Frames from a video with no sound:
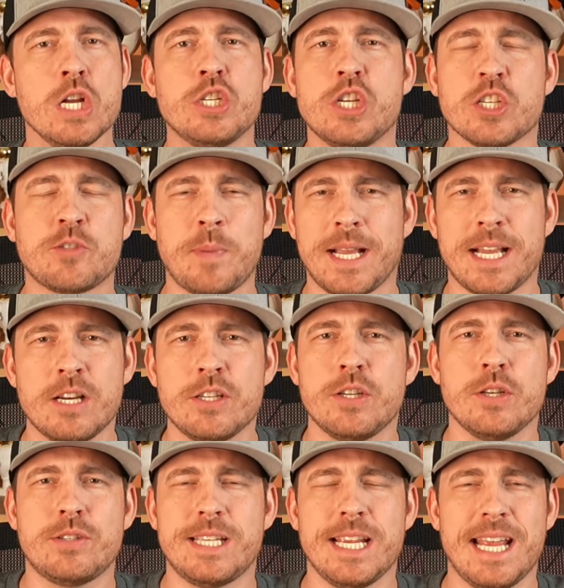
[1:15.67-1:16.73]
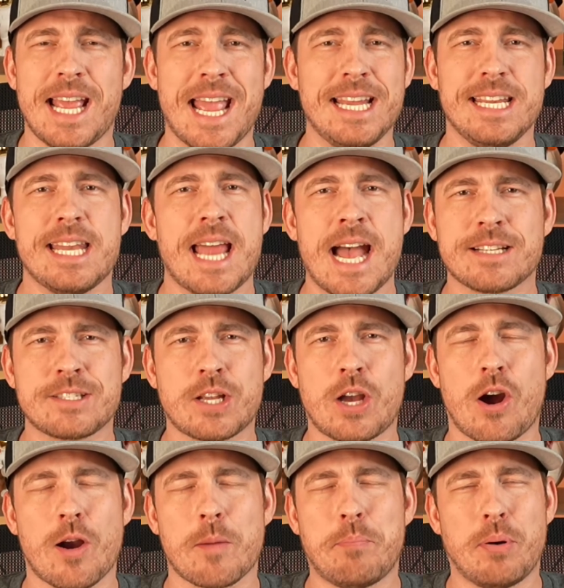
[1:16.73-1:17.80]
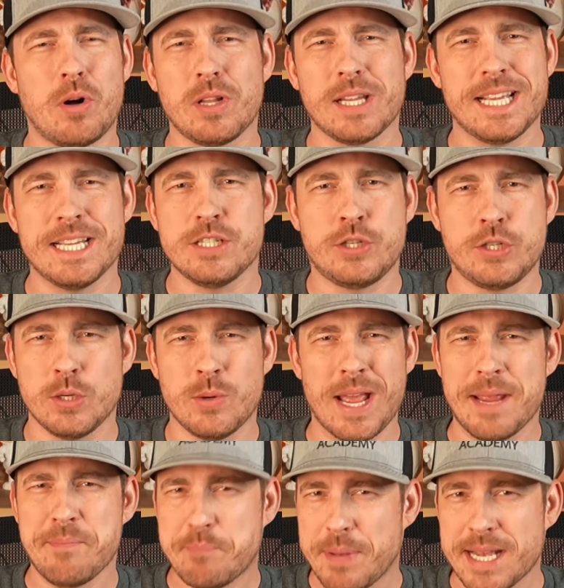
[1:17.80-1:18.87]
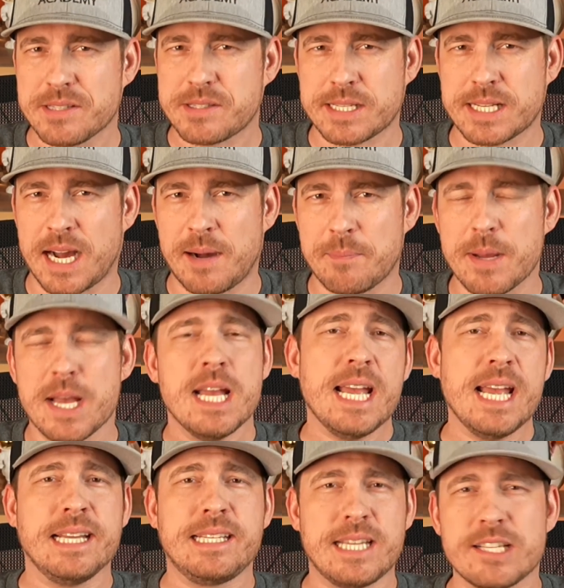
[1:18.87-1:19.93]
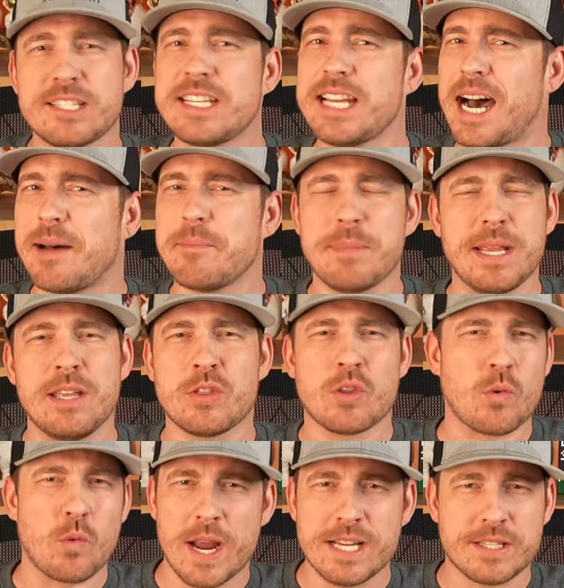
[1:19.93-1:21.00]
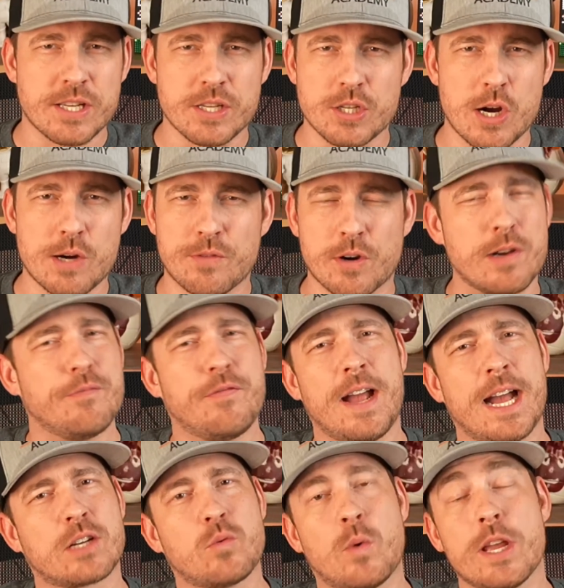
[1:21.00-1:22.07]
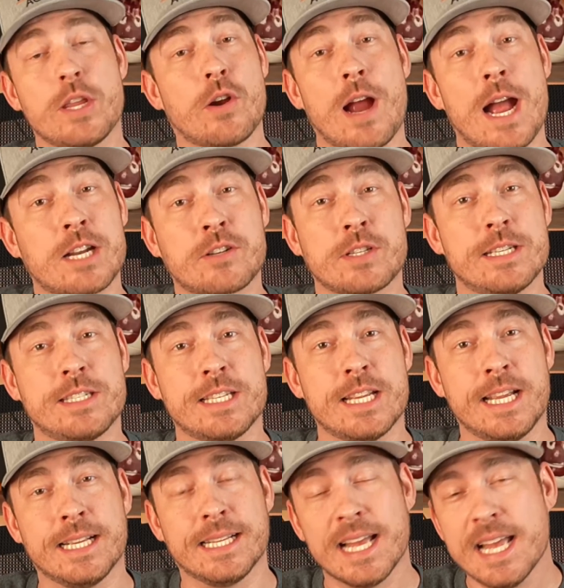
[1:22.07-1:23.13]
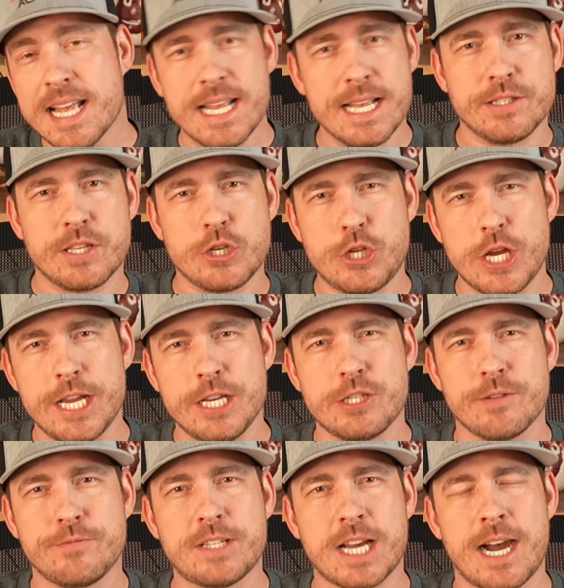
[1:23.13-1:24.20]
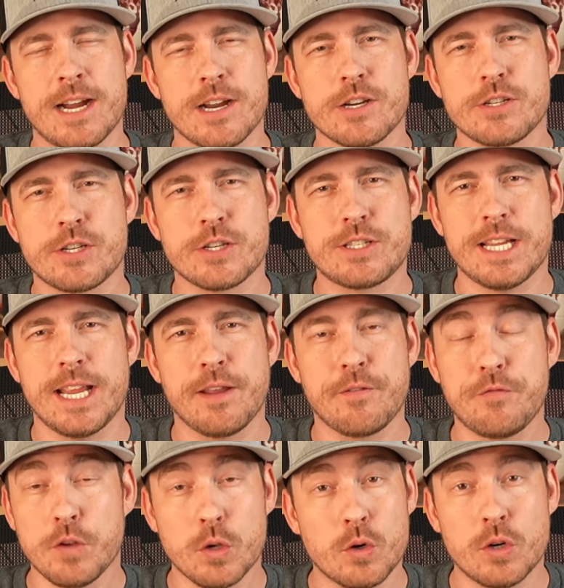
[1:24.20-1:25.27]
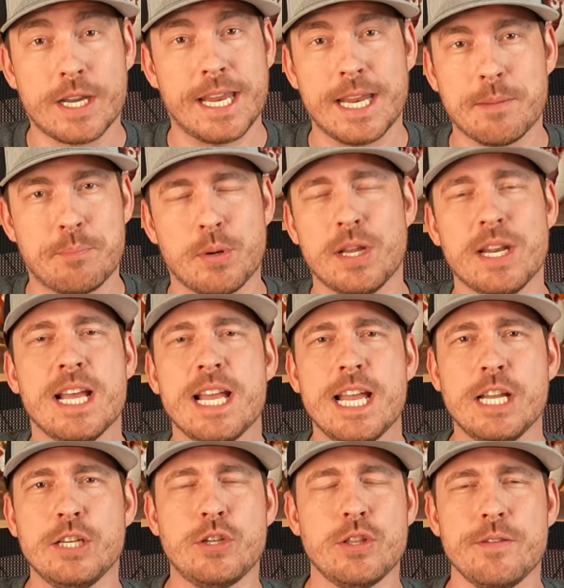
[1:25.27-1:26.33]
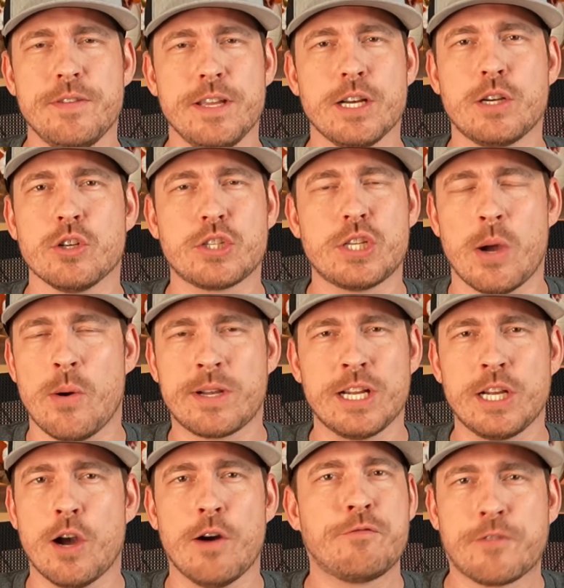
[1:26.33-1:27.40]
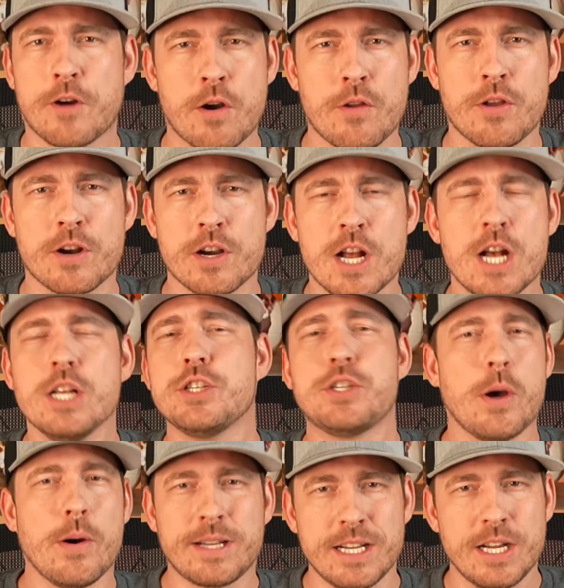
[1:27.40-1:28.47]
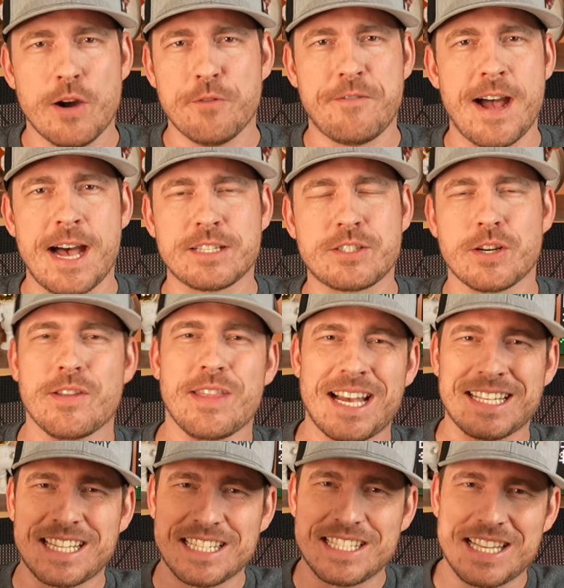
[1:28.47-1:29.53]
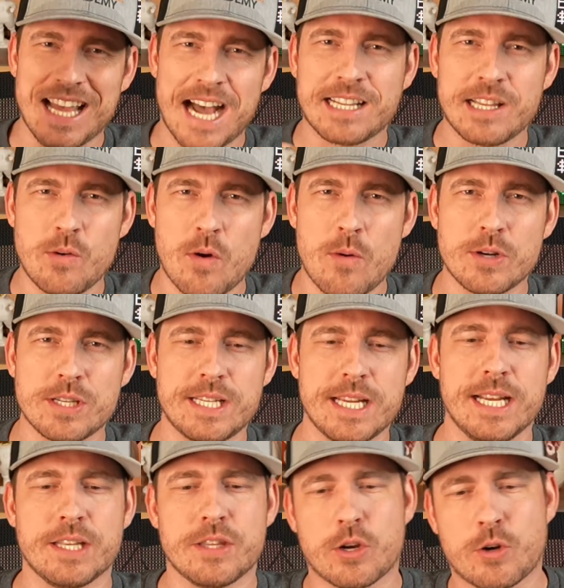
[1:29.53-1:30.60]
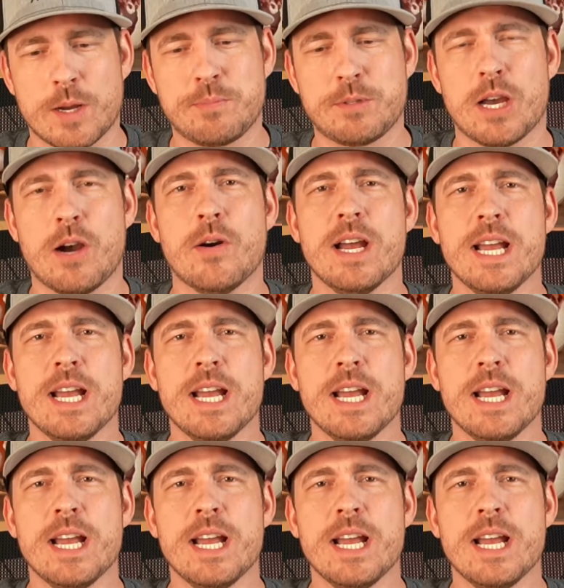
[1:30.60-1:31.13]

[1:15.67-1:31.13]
Just because you see a NASCAR pull into a pit stop, it does not mean the race is over. In fact, what you're actually seeing is a change of tires. You're seeing fuel getting put into the vehicle so it can go further, so it can go faster. And that's exactly what we're seeing in the crypto